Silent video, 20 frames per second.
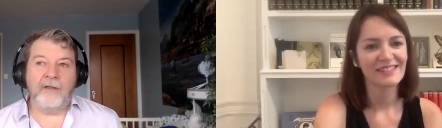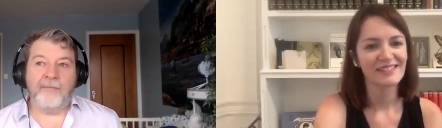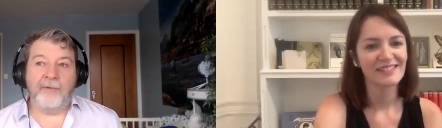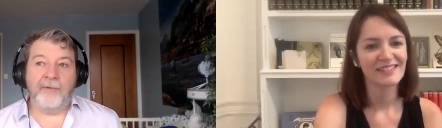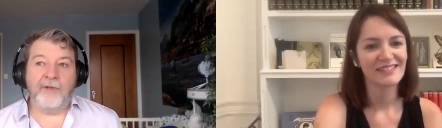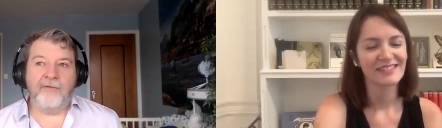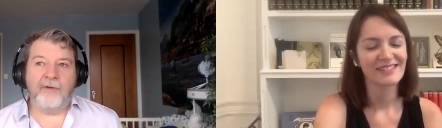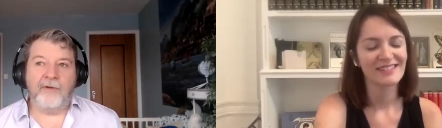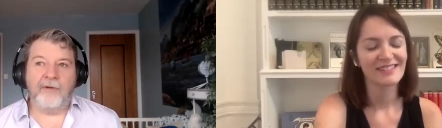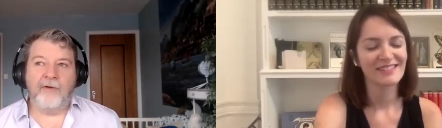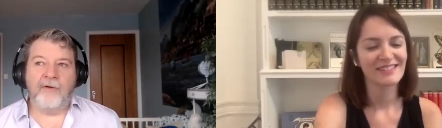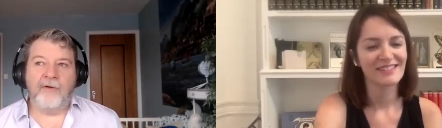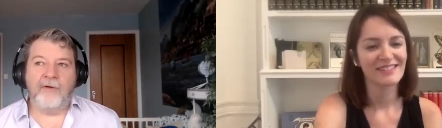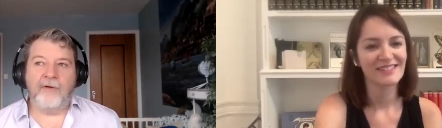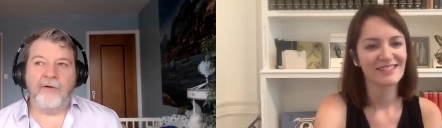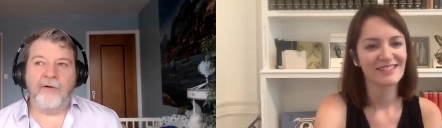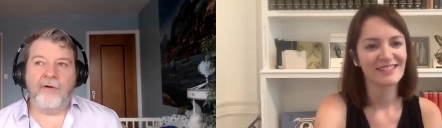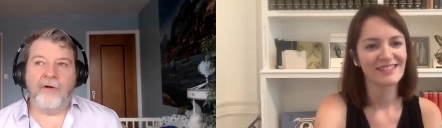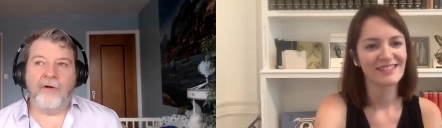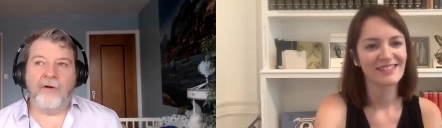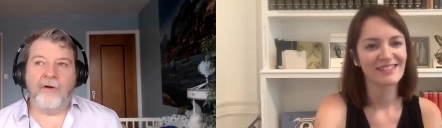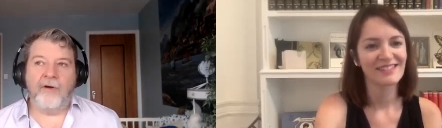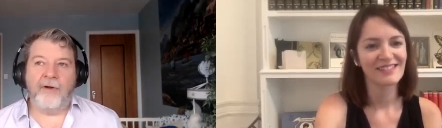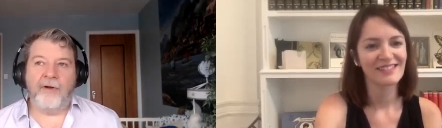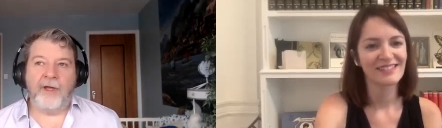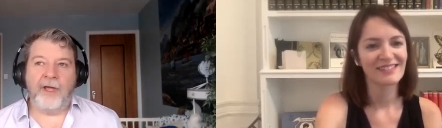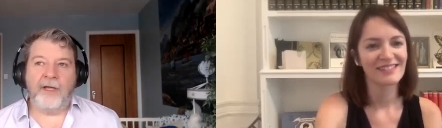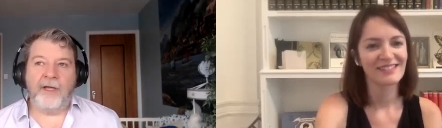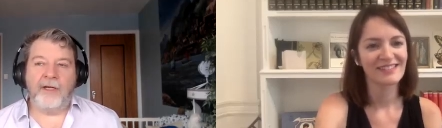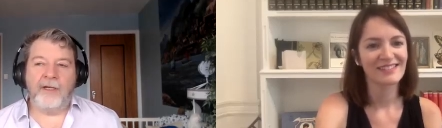Speaker 1: believe it or not, or
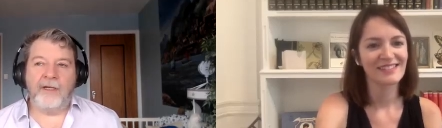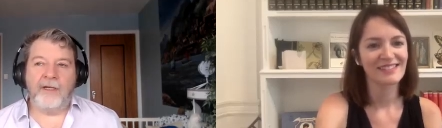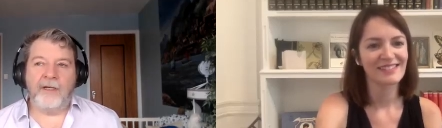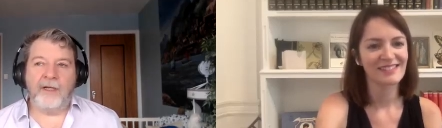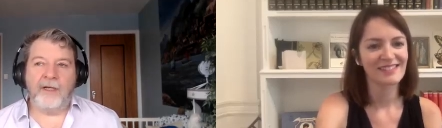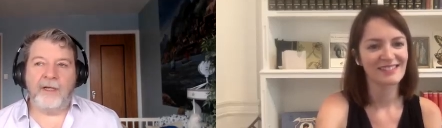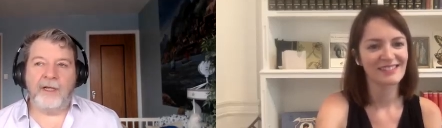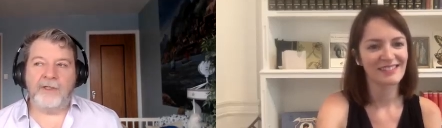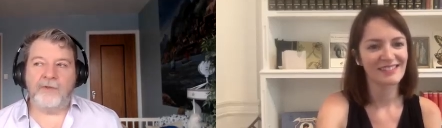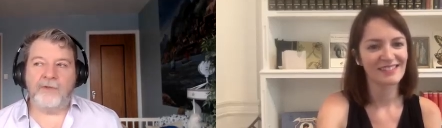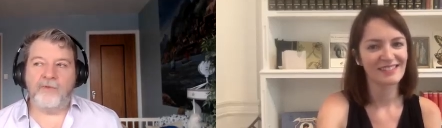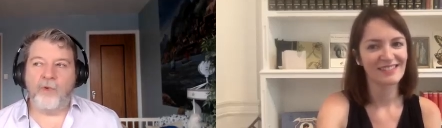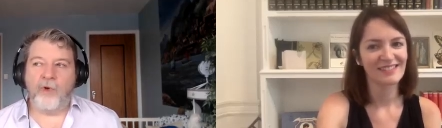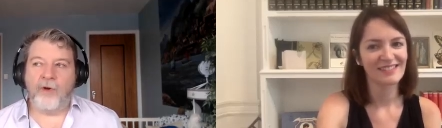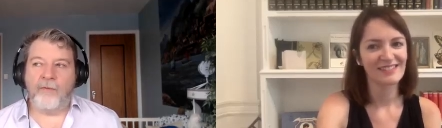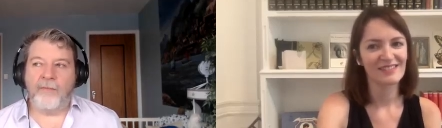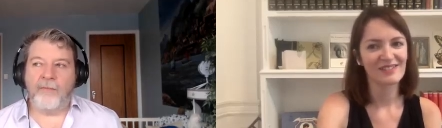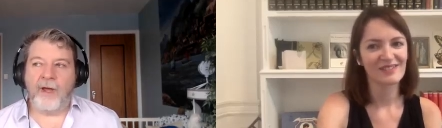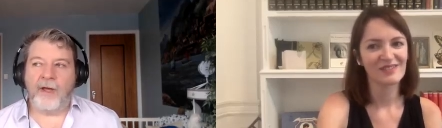in a nice warm